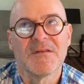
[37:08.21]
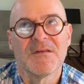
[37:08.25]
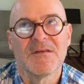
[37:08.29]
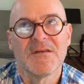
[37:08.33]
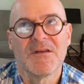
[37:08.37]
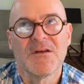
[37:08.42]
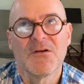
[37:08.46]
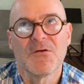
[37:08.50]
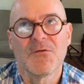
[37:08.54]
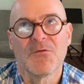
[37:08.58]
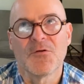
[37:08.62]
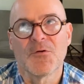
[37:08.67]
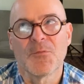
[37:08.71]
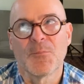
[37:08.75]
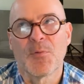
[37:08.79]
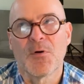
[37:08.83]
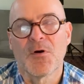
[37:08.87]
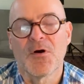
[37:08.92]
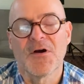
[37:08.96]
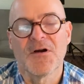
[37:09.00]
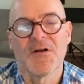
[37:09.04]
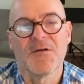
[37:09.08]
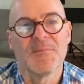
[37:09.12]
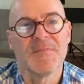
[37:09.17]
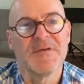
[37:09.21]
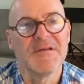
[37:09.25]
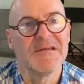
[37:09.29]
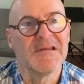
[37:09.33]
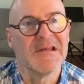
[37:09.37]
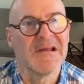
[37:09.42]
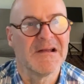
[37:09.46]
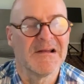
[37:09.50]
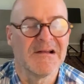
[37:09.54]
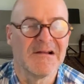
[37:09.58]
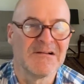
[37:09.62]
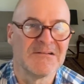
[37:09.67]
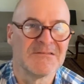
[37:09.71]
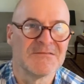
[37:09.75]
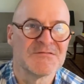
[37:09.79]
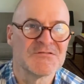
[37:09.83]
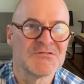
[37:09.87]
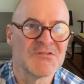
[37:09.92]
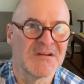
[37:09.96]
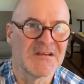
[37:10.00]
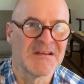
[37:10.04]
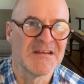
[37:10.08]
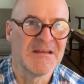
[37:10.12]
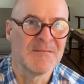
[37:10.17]
you know, they're part of me now,
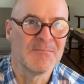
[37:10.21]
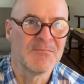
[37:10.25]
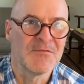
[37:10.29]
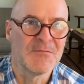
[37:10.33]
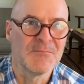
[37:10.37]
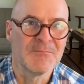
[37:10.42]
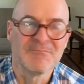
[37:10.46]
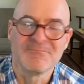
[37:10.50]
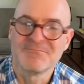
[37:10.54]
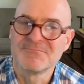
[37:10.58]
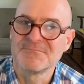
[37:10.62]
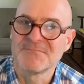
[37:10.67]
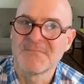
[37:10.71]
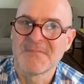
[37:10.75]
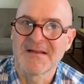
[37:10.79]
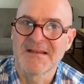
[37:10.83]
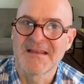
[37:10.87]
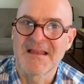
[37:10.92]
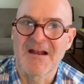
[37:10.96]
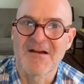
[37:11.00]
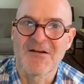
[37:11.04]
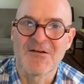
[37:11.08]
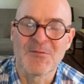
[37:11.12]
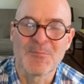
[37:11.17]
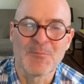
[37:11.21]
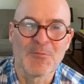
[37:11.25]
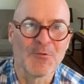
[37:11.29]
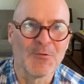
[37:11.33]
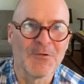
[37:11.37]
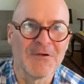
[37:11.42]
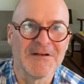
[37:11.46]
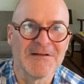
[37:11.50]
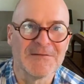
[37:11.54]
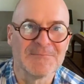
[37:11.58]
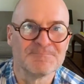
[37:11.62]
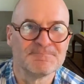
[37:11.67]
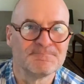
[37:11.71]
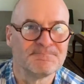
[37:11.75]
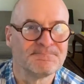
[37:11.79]
so I keep them. I carry them around.